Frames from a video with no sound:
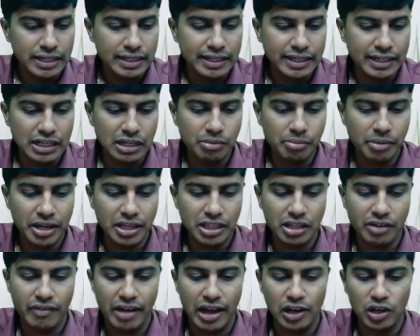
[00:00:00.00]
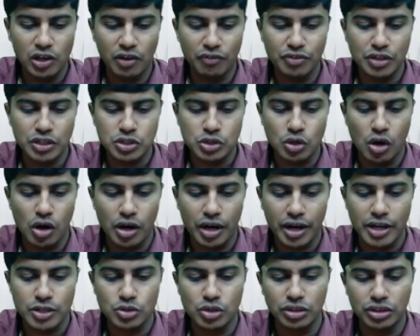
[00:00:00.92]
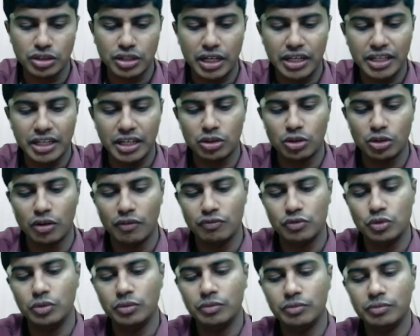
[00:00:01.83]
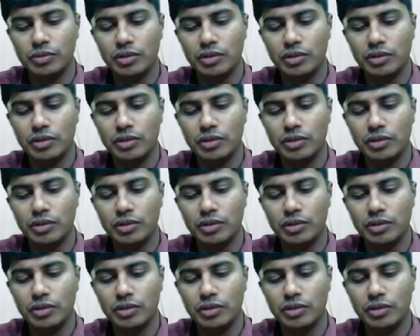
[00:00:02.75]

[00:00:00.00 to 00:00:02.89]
Determine the value of the stock as on thirtieth of June.